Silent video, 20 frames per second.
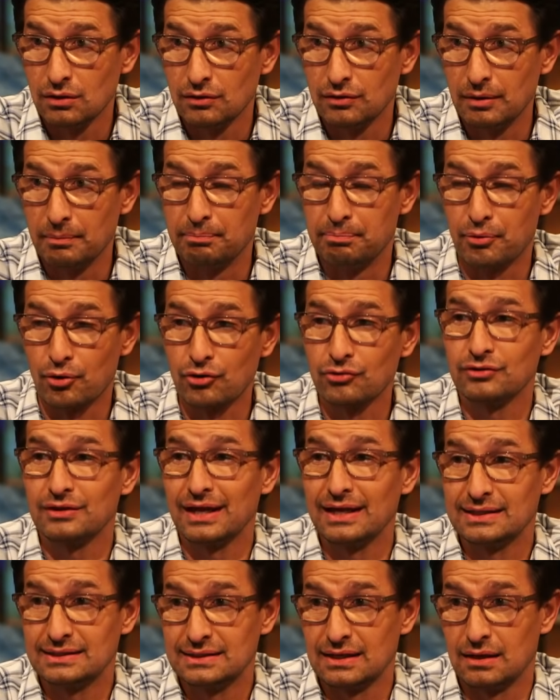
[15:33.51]
the
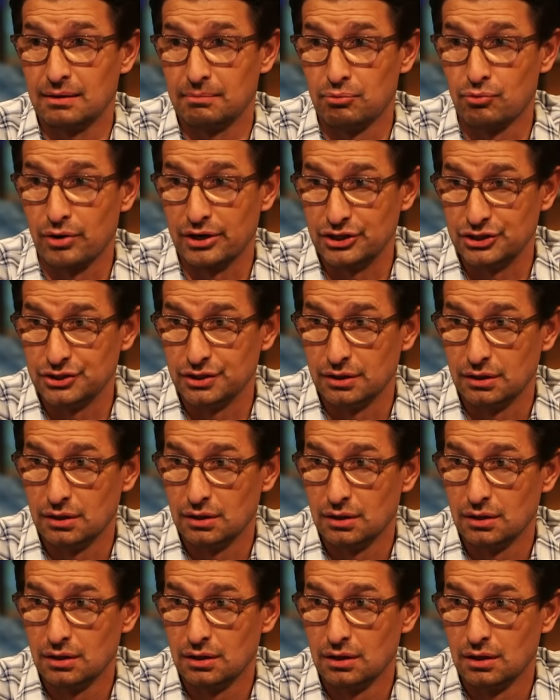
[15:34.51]
birthday celebration
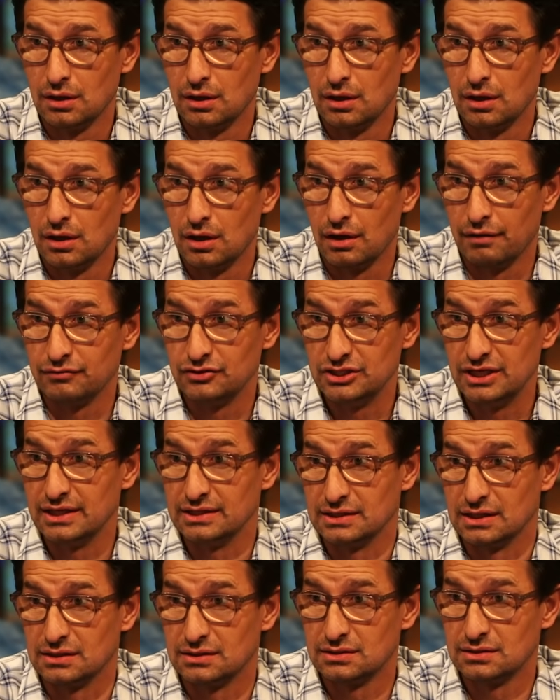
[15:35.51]
of
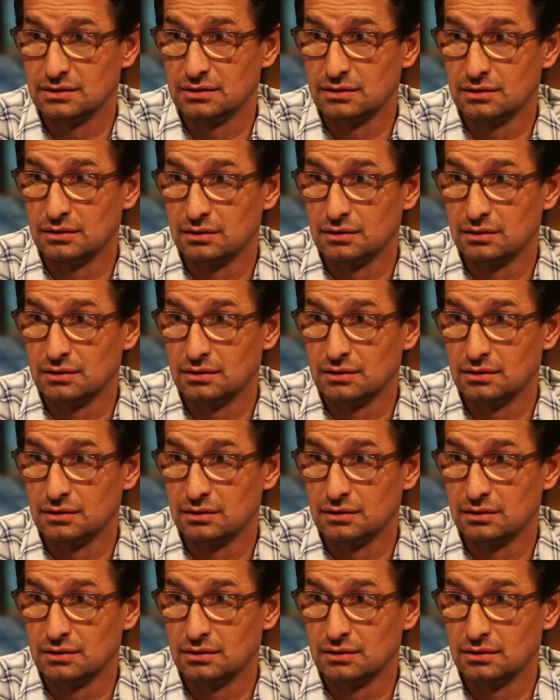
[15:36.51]
Jesus?